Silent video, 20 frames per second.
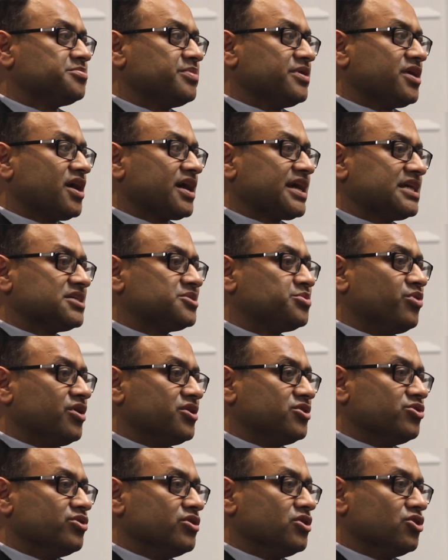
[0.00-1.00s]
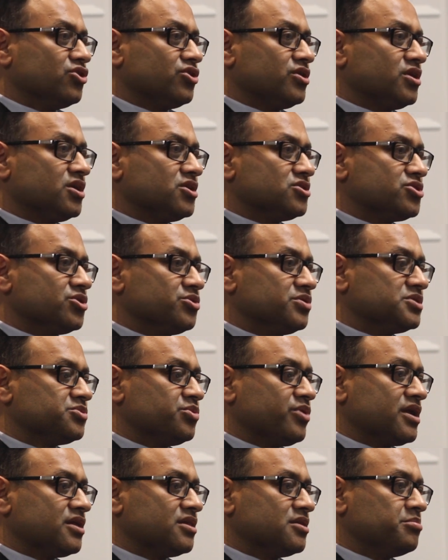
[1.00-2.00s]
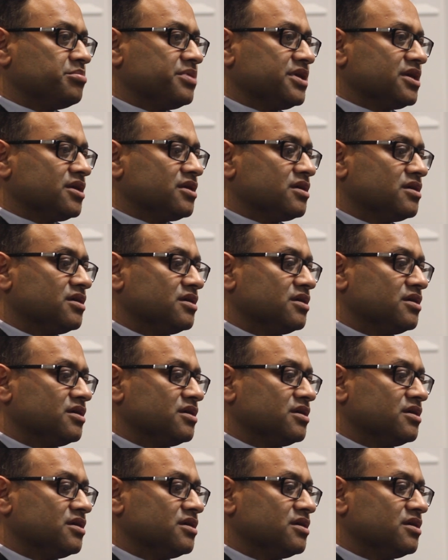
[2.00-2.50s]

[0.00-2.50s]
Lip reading: but I guess what you're alluding to is one of the big,